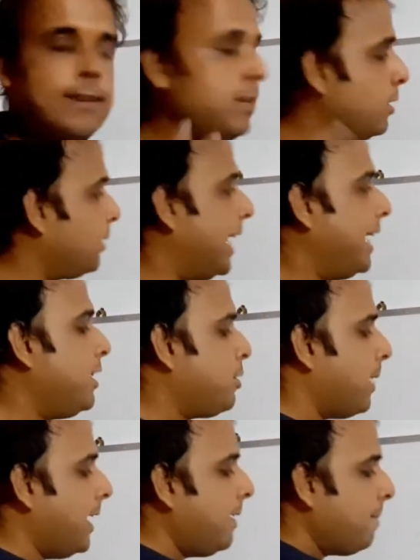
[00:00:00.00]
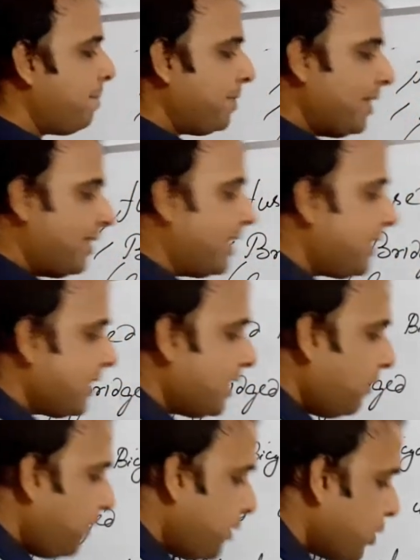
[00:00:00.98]
So that is why this is
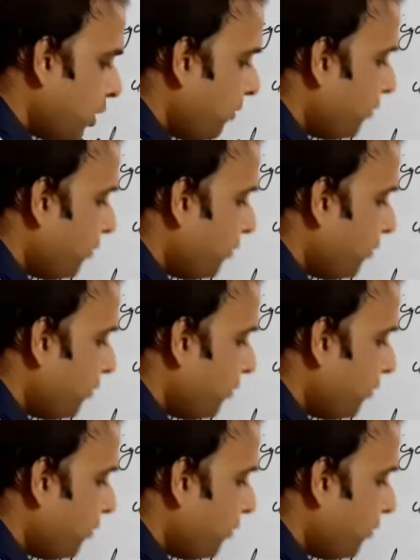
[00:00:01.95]
the feature of